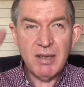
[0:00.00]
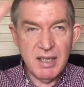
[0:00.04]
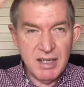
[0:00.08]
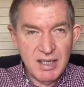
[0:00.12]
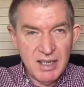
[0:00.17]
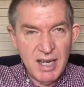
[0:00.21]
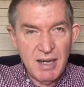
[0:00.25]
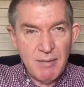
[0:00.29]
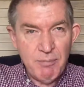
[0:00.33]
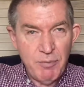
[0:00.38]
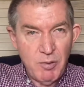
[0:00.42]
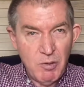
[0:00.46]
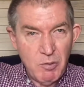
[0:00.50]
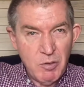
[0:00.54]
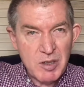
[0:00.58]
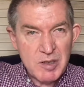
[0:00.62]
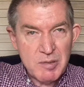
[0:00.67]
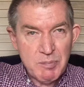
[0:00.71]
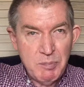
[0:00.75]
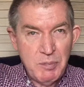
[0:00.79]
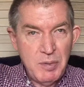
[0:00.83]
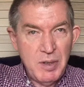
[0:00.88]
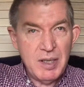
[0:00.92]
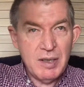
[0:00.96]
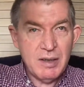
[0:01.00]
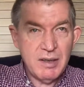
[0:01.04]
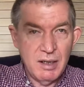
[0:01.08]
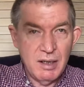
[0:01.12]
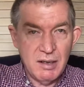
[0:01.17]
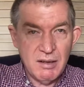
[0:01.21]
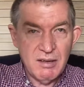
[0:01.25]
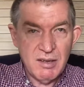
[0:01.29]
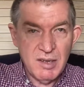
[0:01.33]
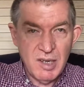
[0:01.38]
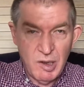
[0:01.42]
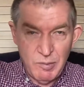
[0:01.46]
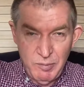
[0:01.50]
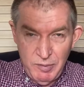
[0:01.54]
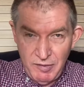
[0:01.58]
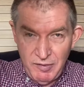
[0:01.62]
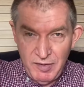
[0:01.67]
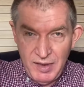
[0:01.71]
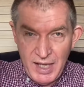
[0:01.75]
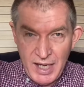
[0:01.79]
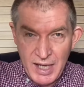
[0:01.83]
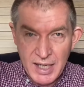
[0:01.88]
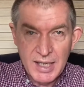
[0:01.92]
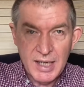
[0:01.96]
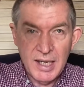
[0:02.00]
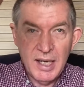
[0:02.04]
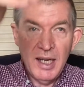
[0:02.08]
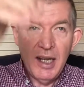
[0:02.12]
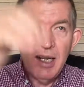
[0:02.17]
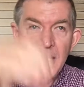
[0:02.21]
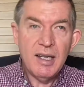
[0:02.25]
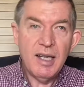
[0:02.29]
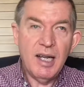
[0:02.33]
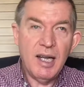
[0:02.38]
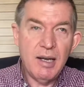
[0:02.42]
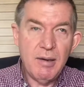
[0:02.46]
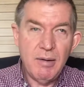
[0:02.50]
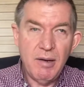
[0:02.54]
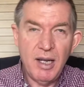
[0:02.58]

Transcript: The temple was built on top of that uh,